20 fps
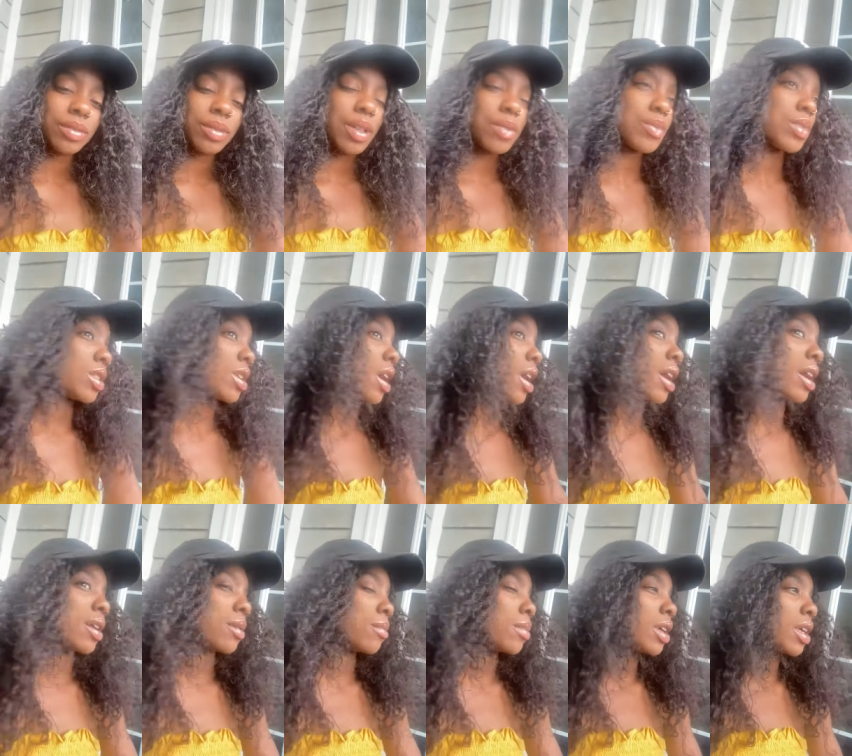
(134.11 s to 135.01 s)
I'm
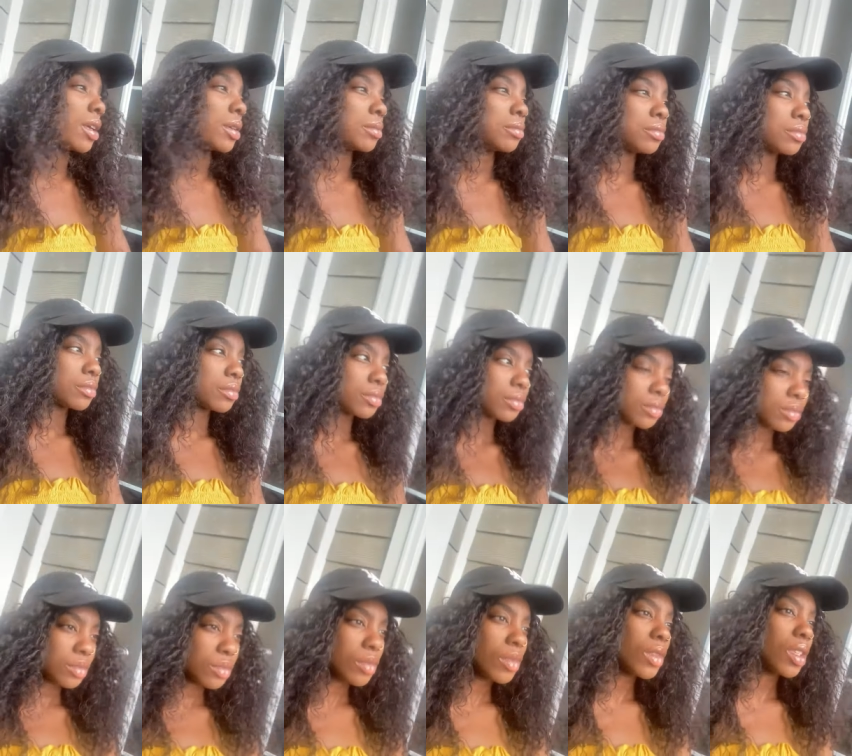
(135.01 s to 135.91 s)
sorry, but
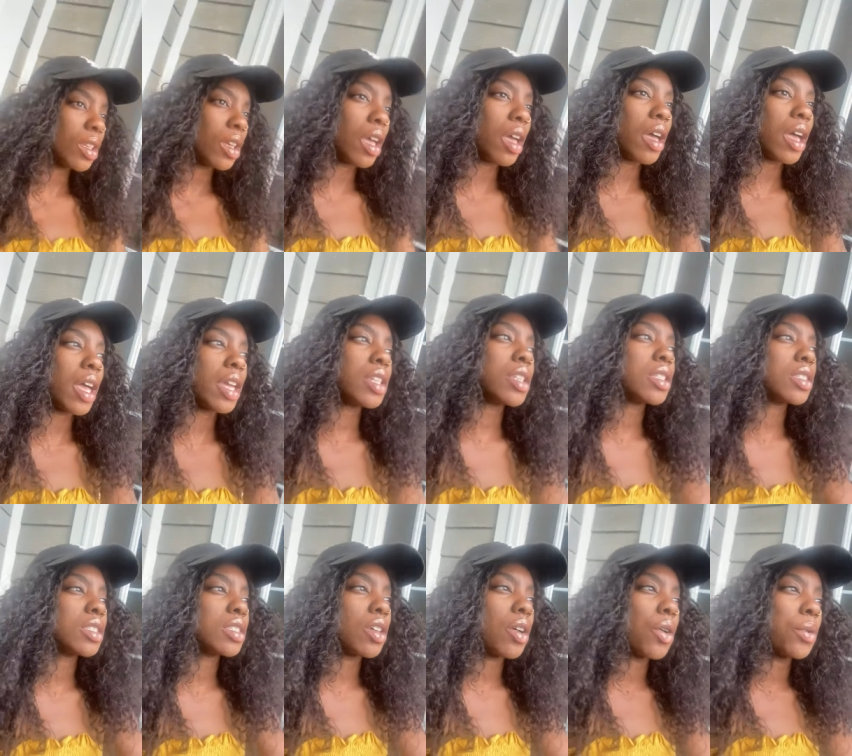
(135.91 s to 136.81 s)
I
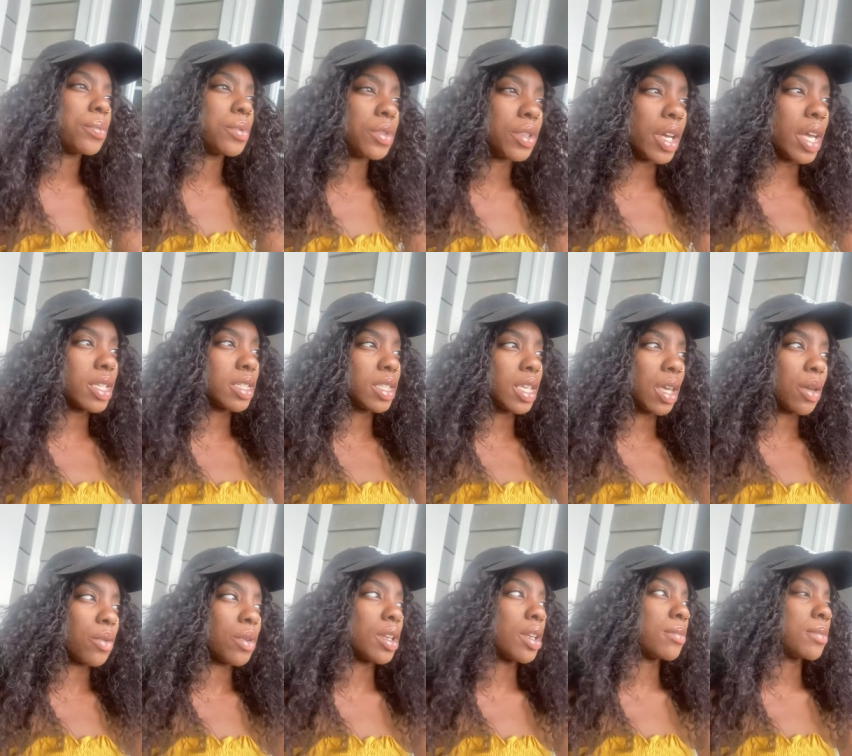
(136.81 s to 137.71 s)
just hope you guys
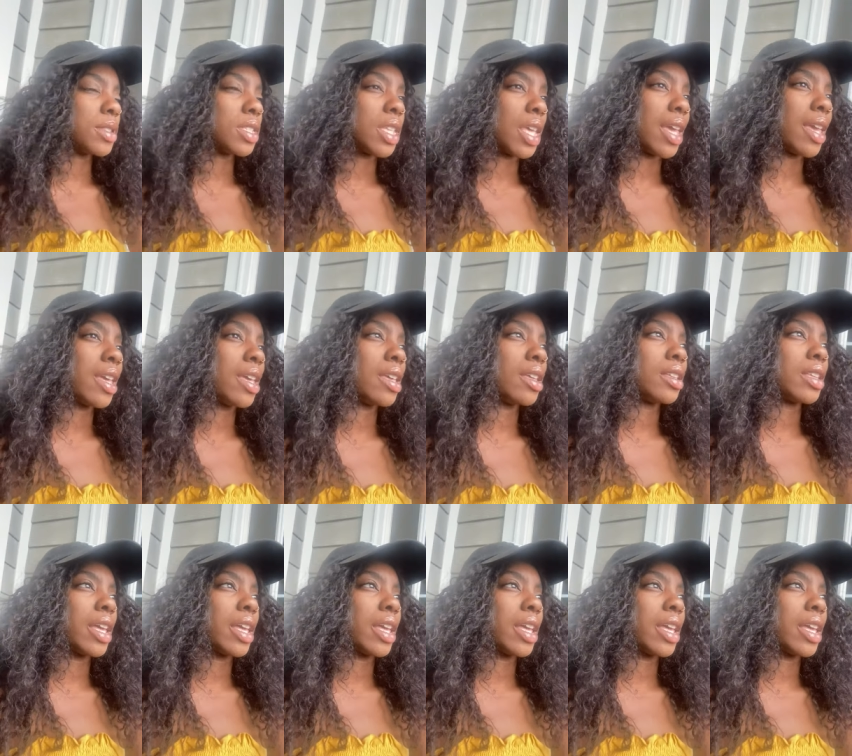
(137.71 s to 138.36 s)
get what I'm saying.